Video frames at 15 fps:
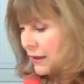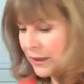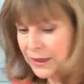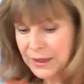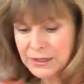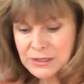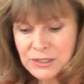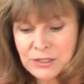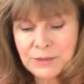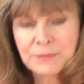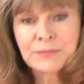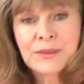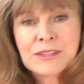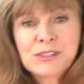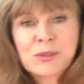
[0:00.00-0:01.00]
And
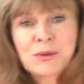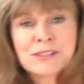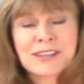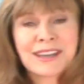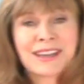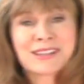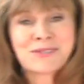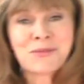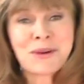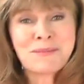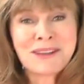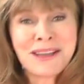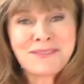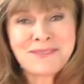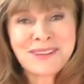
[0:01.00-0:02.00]
as soon as it gets
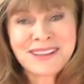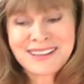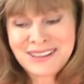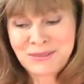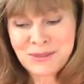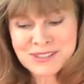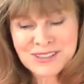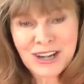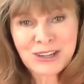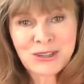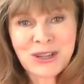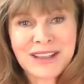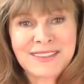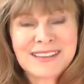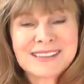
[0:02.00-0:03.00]
warm enough, we'll start
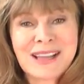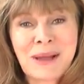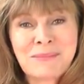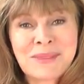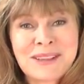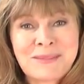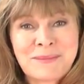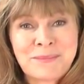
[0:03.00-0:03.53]
cooking this up.